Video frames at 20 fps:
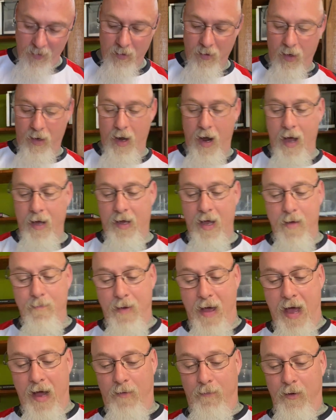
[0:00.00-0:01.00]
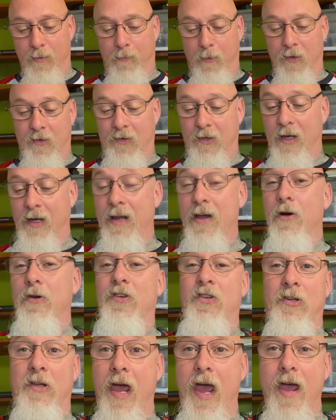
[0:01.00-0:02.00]
Now, I came back with Persilio
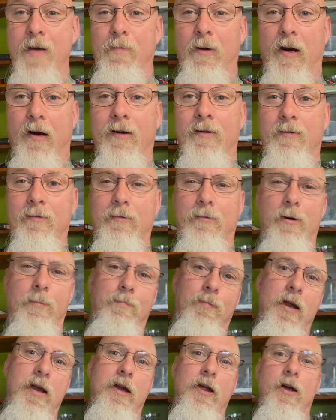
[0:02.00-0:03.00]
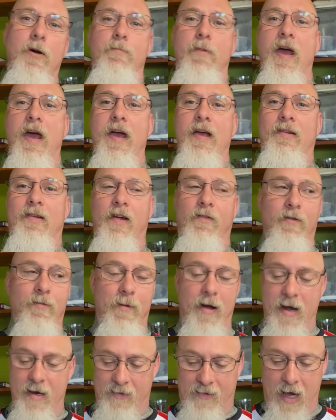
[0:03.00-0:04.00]
scaber. Whoop-de-doo, Biggs.
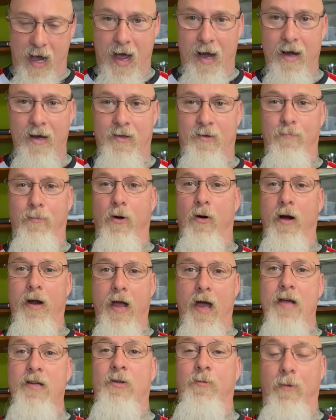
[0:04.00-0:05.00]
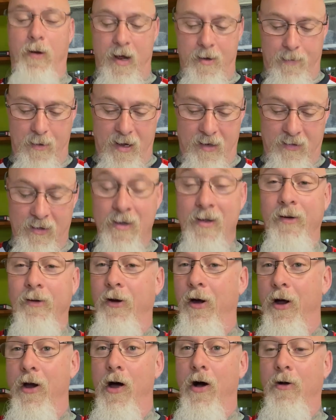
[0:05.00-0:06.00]
Everybody's got it. It's boring isopod, Biggs.
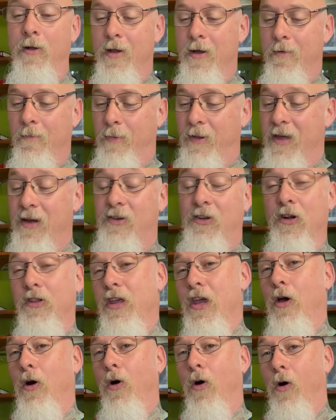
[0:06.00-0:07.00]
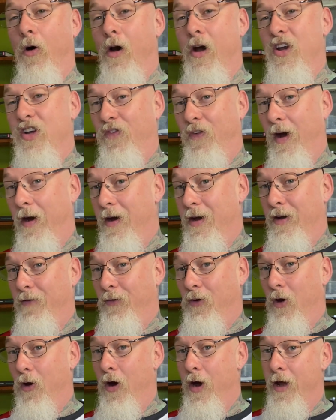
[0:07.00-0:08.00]
No. But these are the orange variant
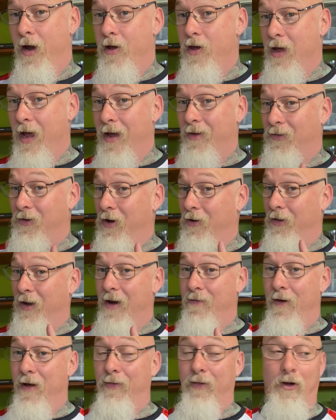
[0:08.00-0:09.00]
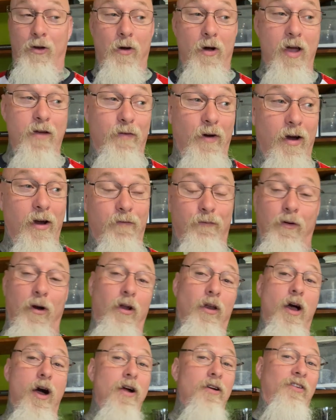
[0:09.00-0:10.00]
of koi. Now, you guys know that I've had the koi variant for a
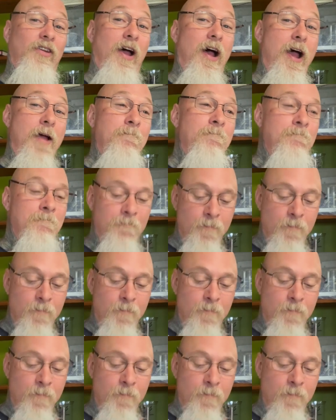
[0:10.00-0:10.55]
long time.